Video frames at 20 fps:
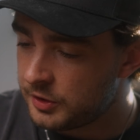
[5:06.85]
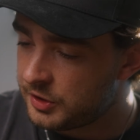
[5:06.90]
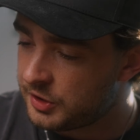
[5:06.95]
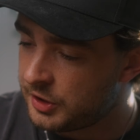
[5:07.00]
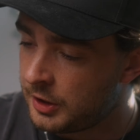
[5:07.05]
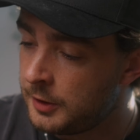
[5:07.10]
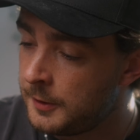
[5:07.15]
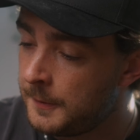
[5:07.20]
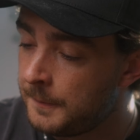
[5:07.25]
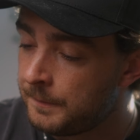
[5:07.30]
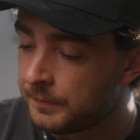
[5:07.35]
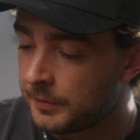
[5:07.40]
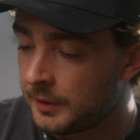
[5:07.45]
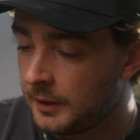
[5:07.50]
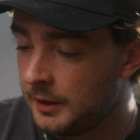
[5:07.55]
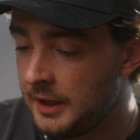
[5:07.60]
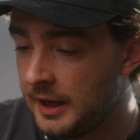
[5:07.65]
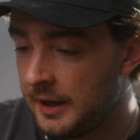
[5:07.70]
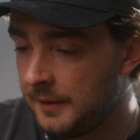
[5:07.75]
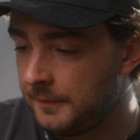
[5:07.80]
So
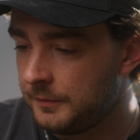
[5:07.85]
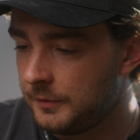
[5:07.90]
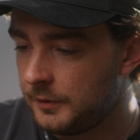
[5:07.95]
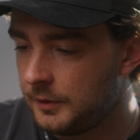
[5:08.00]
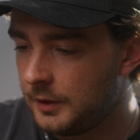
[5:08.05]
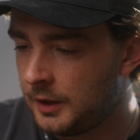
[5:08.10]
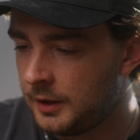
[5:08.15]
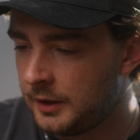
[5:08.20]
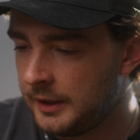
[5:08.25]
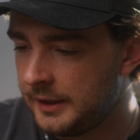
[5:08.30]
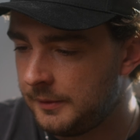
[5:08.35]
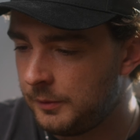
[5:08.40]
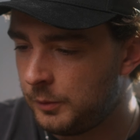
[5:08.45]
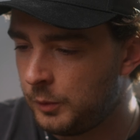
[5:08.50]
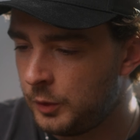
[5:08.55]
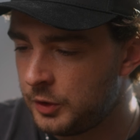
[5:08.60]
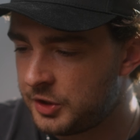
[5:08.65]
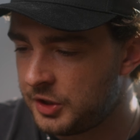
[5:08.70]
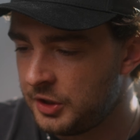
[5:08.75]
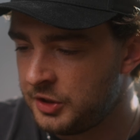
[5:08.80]
yeah, I
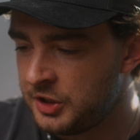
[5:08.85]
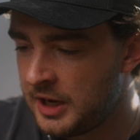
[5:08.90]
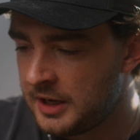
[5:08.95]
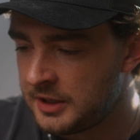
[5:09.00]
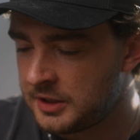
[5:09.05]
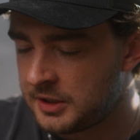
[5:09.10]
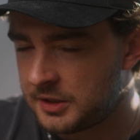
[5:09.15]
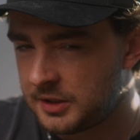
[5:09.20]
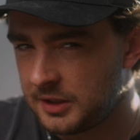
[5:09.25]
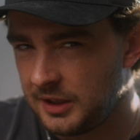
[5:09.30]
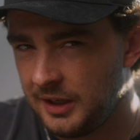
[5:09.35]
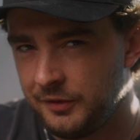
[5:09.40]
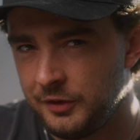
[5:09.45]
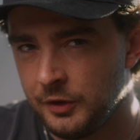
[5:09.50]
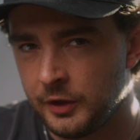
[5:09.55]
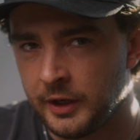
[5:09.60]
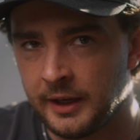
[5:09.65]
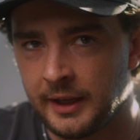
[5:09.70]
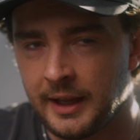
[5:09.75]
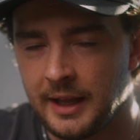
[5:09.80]
would suggest, if
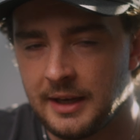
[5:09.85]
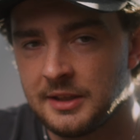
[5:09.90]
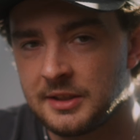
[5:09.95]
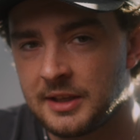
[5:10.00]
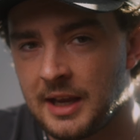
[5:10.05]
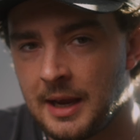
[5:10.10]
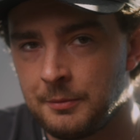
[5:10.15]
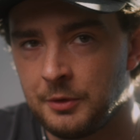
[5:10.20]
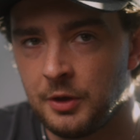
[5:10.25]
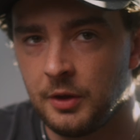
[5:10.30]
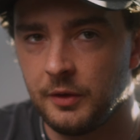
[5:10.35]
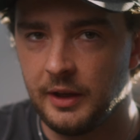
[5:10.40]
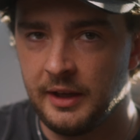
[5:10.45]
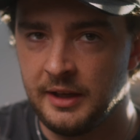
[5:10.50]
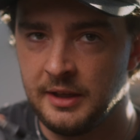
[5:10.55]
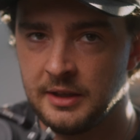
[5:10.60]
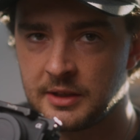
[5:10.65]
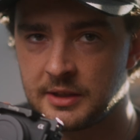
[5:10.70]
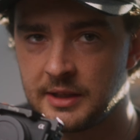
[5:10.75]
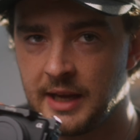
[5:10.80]
you're going to get this camera,
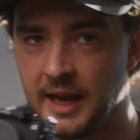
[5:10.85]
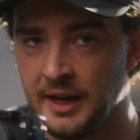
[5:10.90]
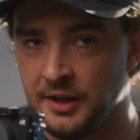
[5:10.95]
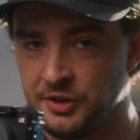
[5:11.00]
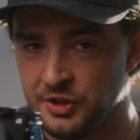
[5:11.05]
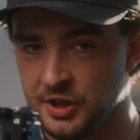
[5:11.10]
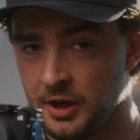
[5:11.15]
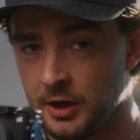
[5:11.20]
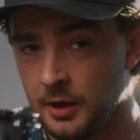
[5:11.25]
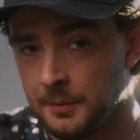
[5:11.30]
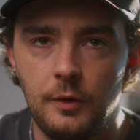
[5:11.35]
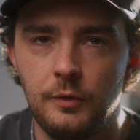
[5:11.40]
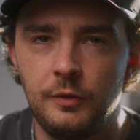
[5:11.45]
is cage it up.